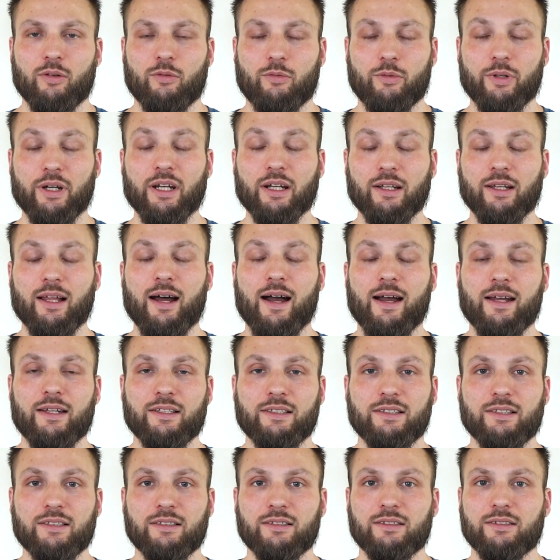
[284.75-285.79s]

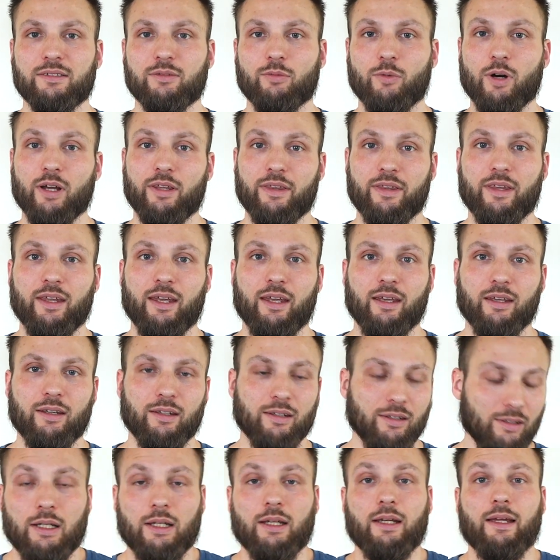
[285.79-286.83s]
realize one
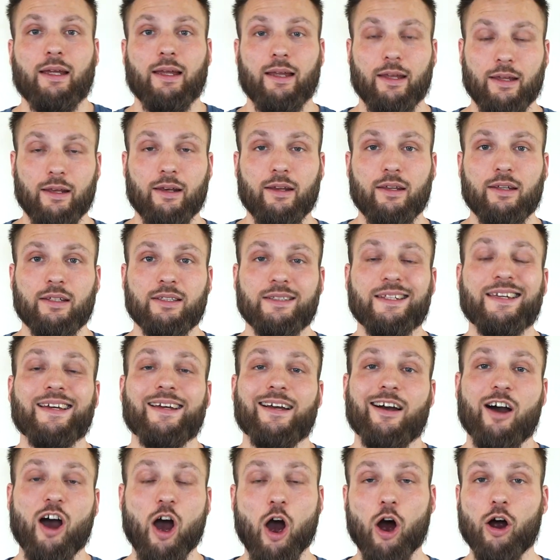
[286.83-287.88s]
thing. It is
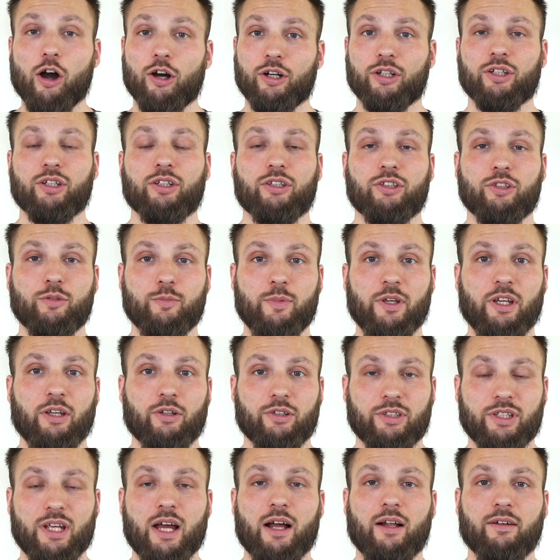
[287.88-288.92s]
hard to be
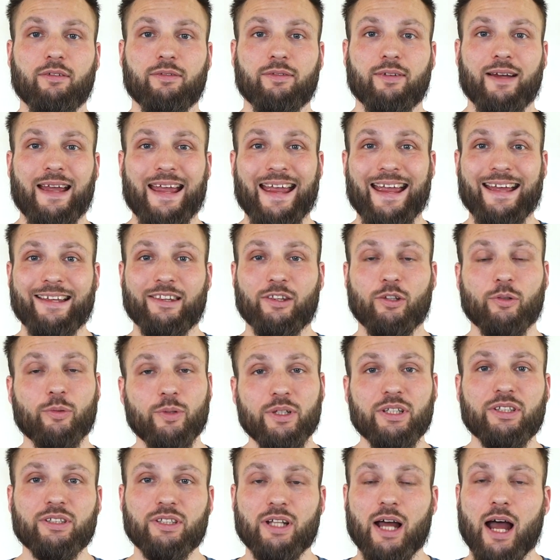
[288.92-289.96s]
yourself. And the
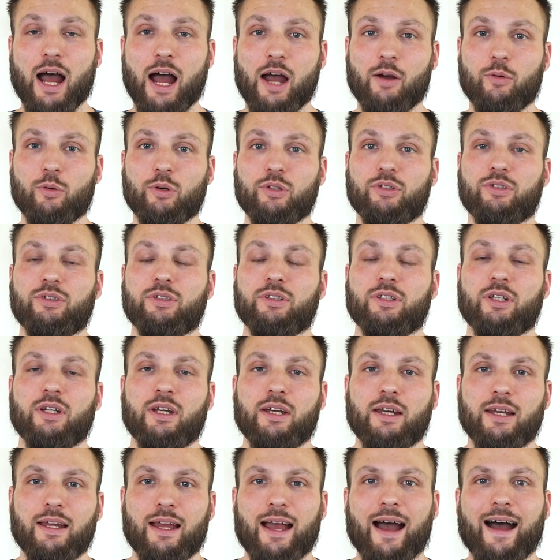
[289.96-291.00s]
reason I was
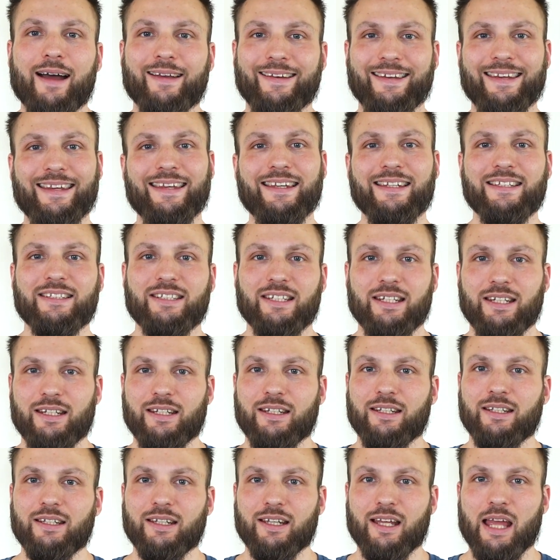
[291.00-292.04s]

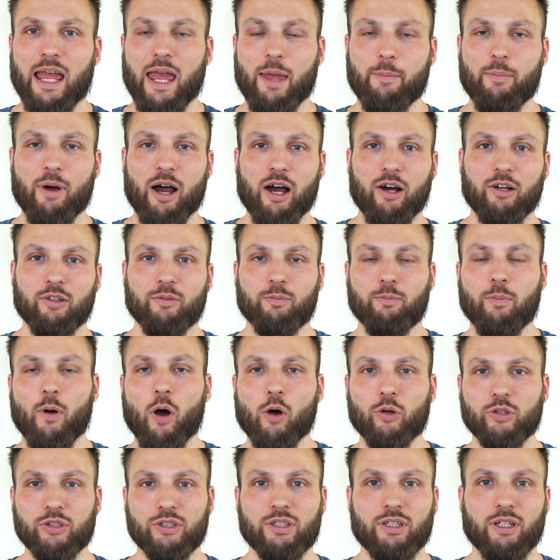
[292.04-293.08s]
uneasy about
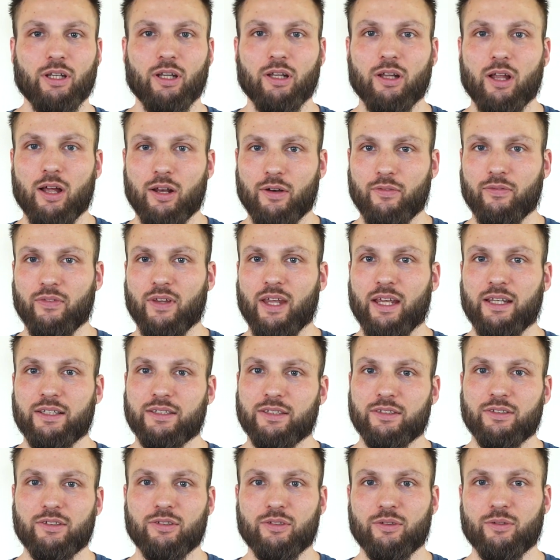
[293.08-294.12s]
posting a lot of
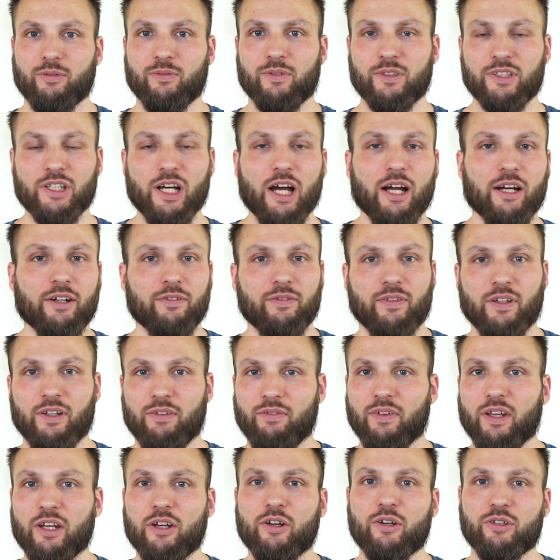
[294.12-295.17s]
things and doing photography
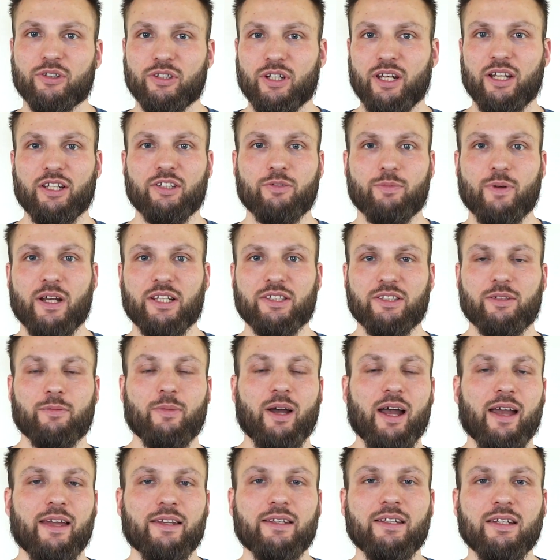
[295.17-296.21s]
and videos and expressing
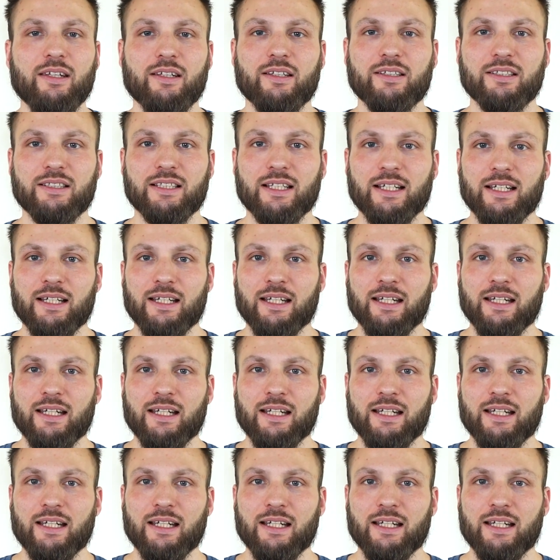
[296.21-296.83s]
my ideas